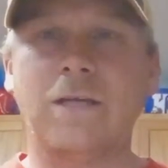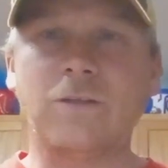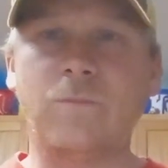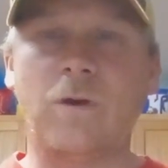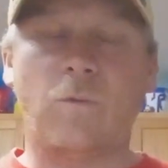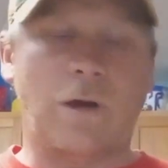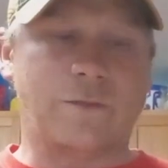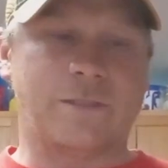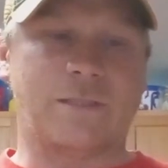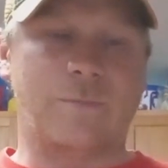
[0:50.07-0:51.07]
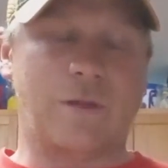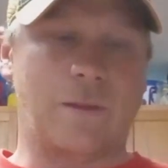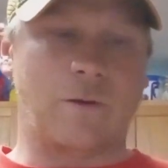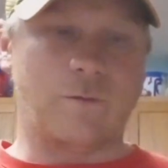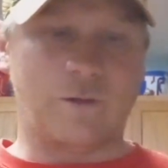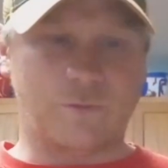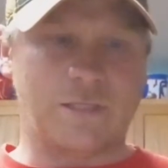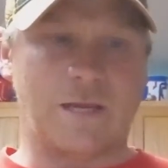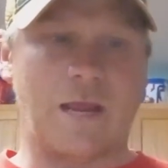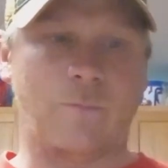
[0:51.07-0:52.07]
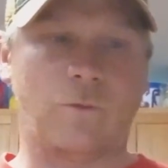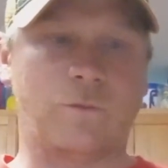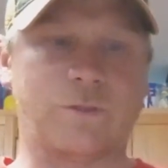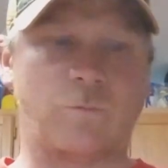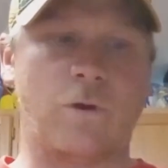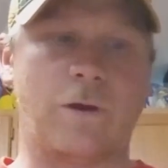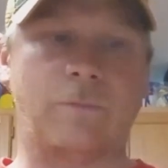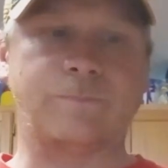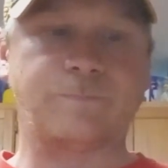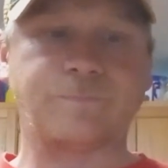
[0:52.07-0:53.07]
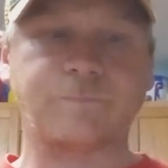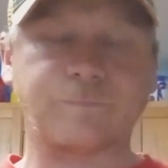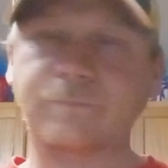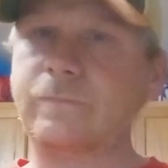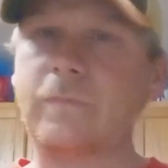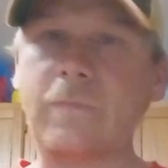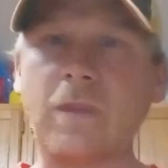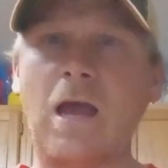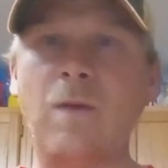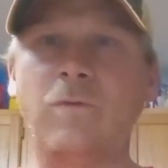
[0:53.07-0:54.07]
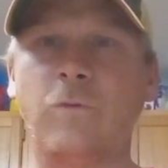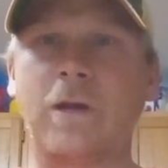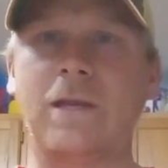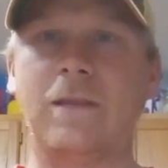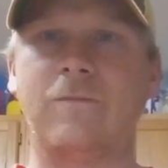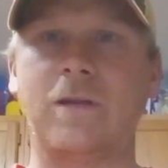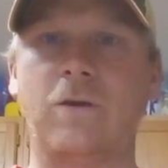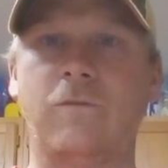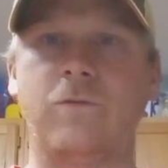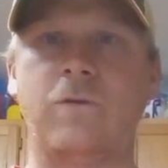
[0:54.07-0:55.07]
So it'd been a while since I've been there, and it was in April as well. Uh, before we get into the video, if